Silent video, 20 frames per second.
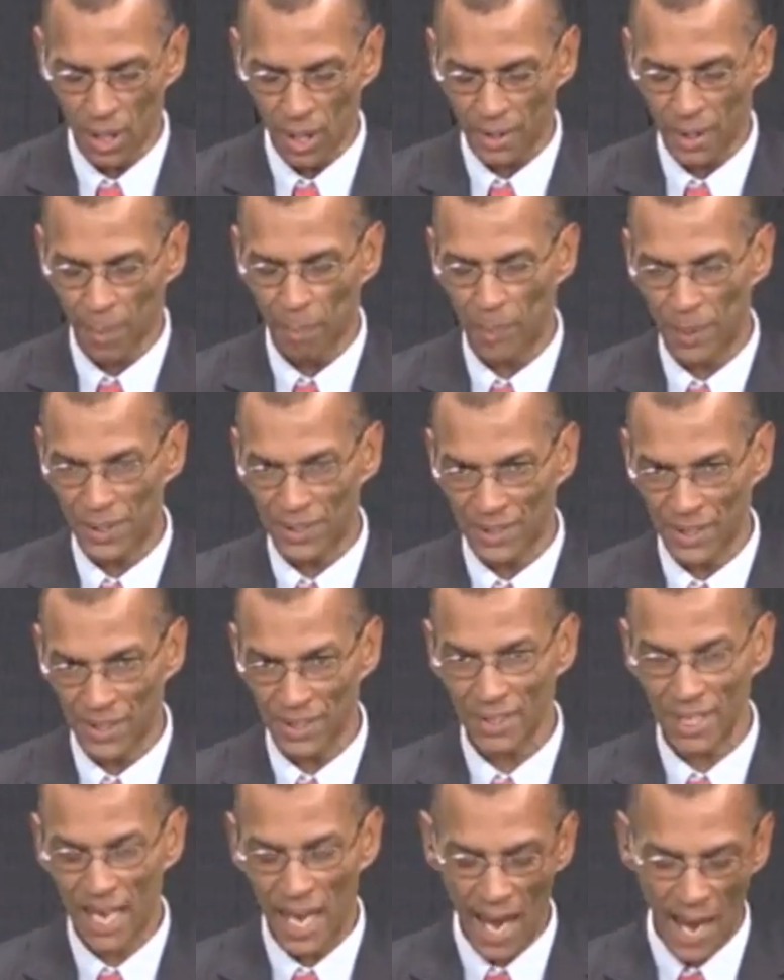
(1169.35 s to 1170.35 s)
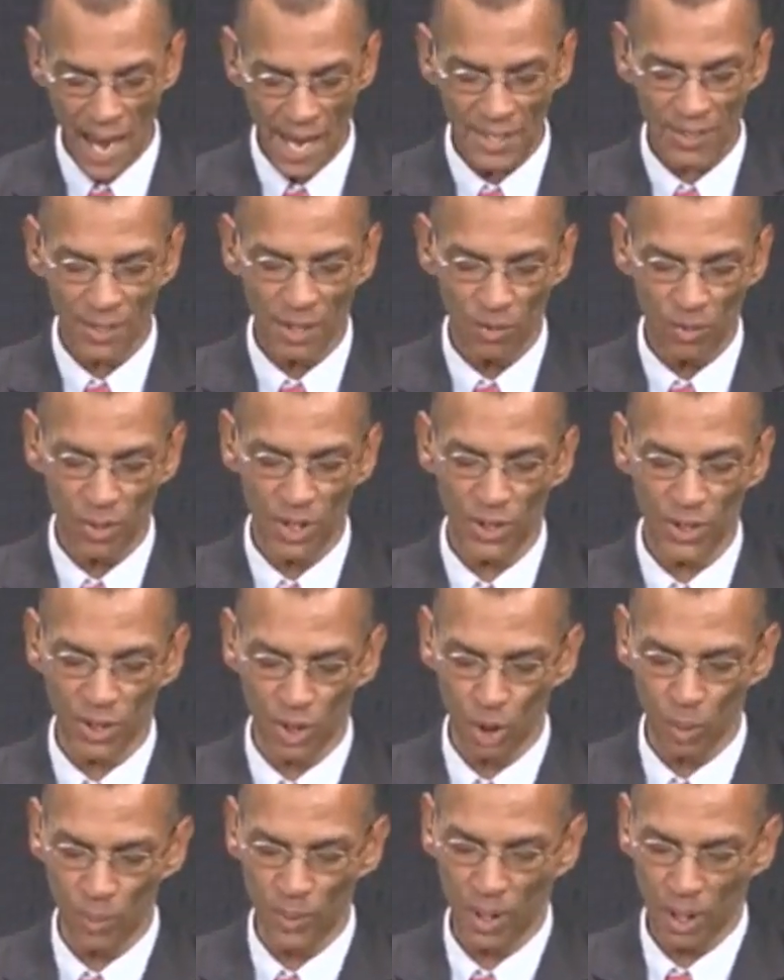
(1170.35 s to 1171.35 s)
The business has
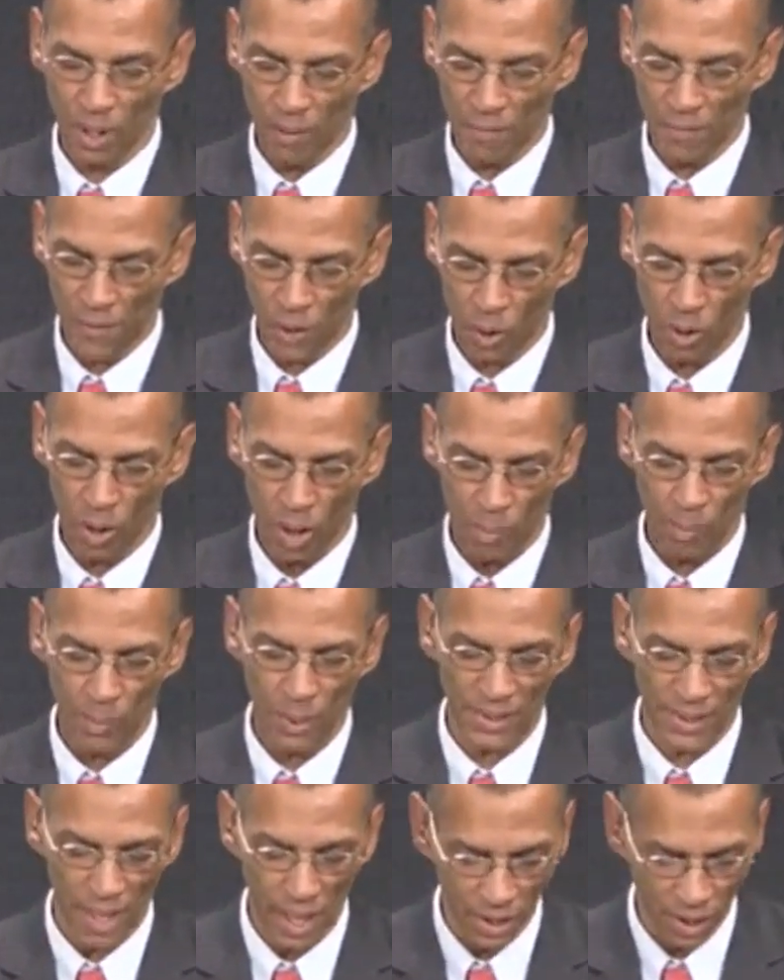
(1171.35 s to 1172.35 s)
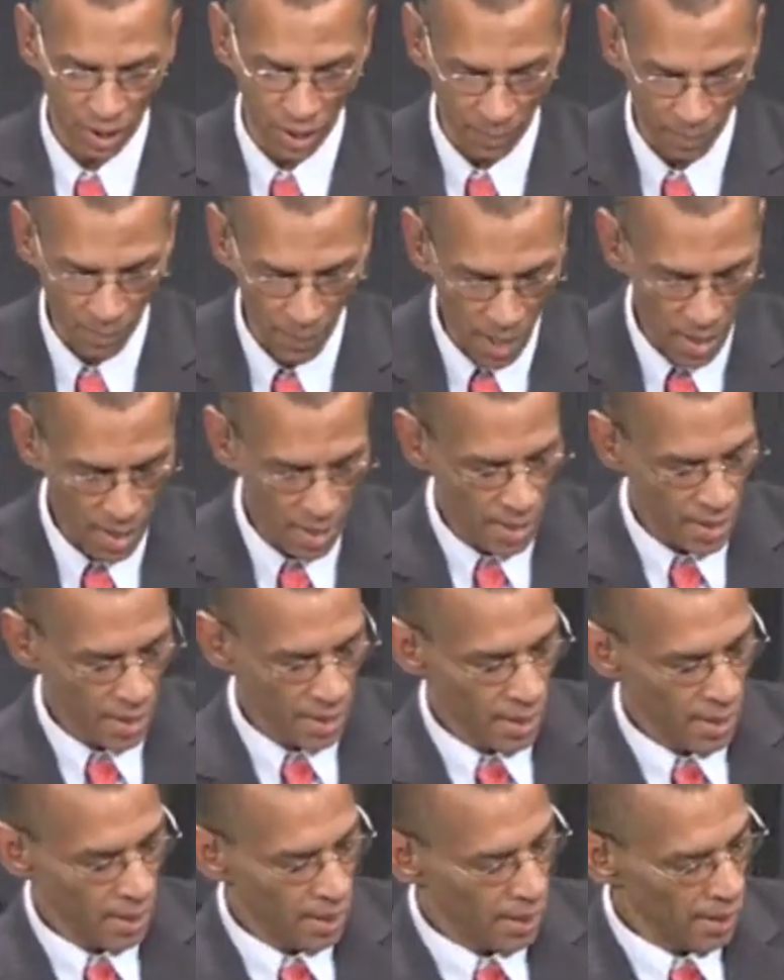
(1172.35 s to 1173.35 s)
resumed full production.
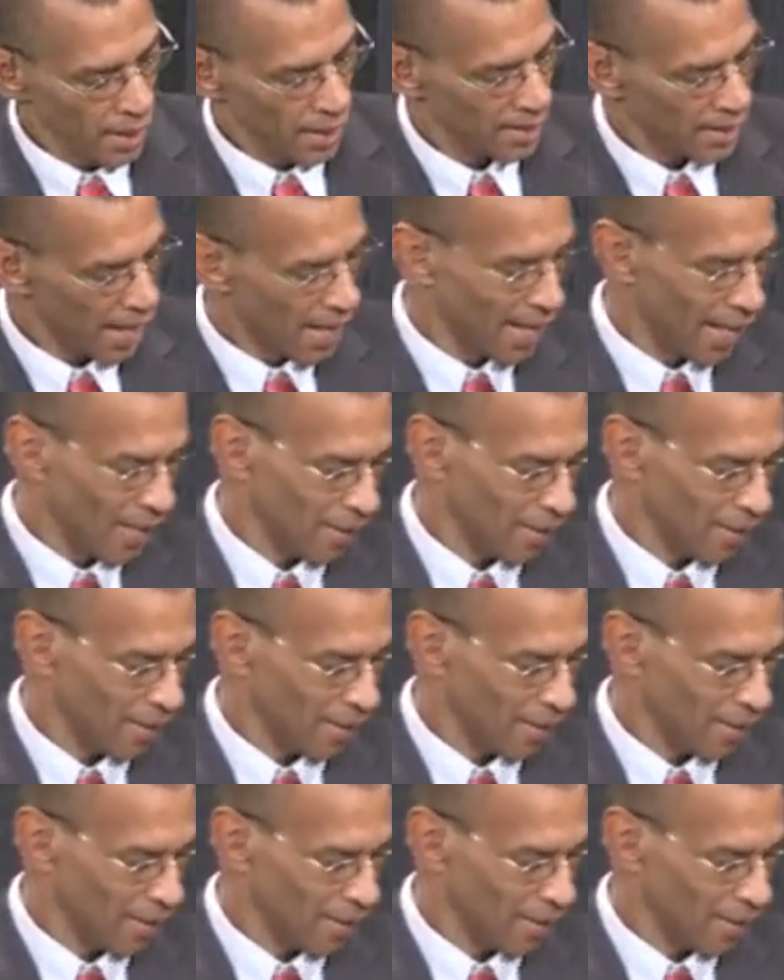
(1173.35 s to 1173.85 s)
Indaka,